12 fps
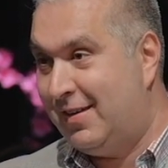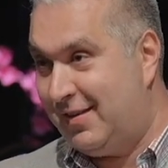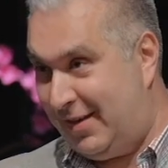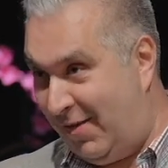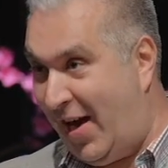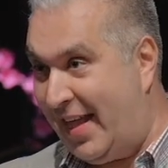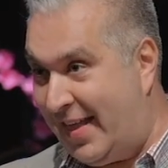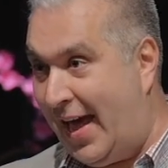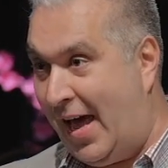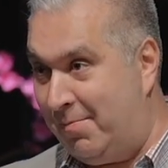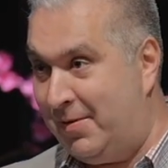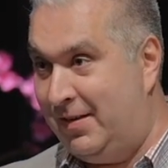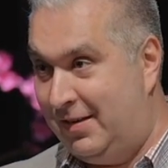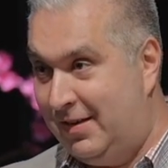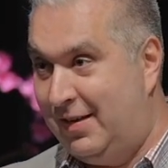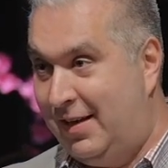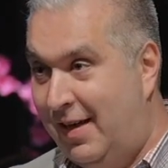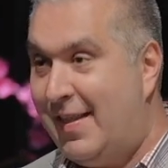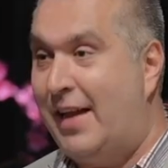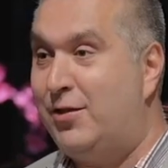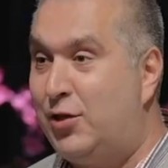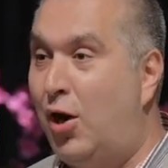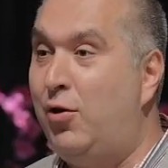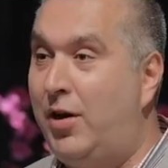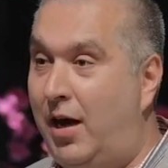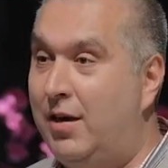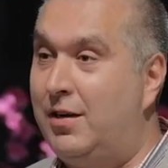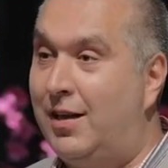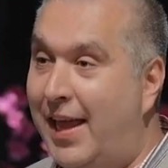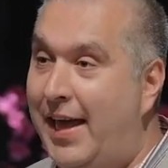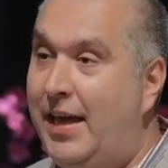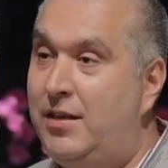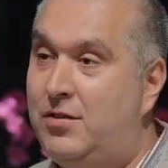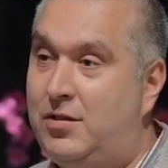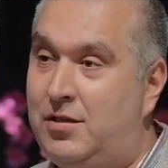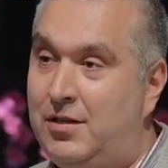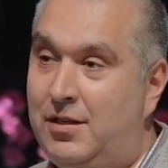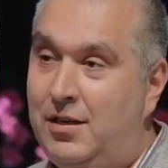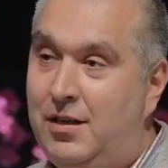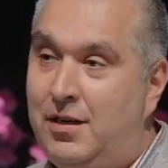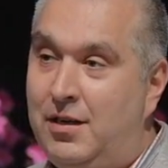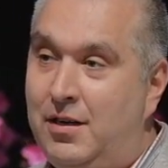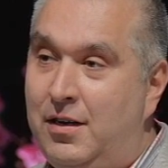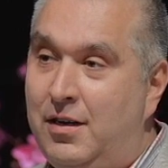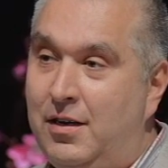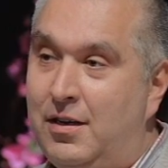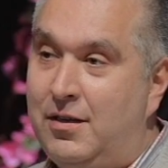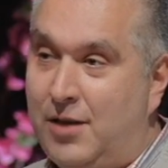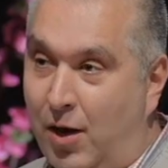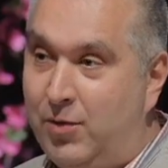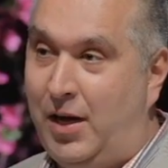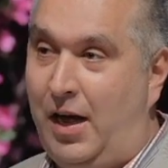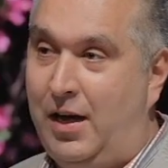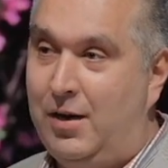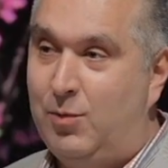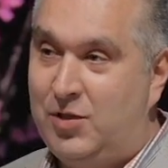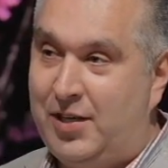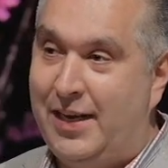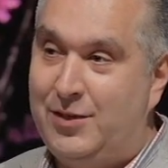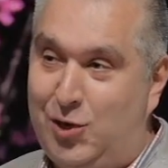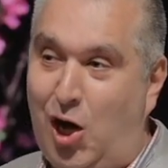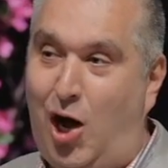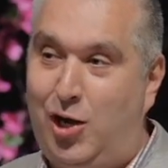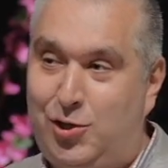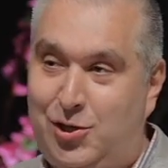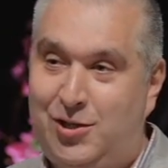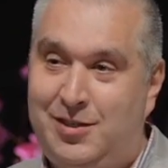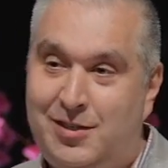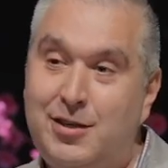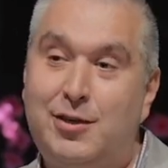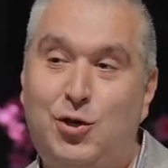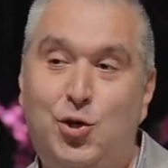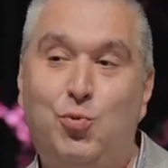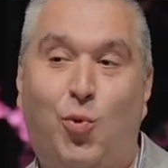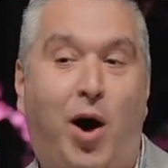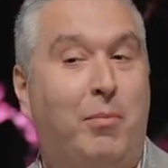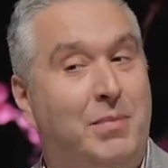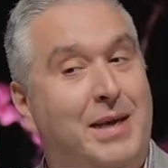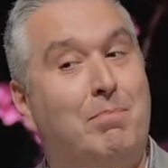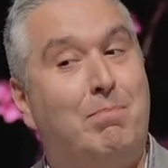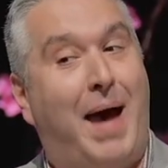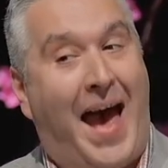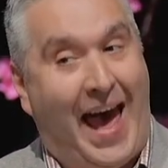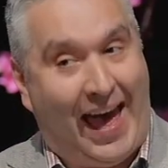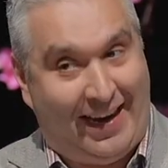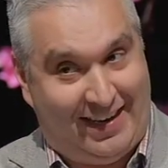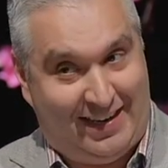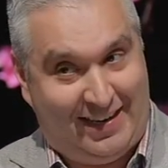You ever had that happen? That donut, glazed donut, was saying, Josh, you want me bad.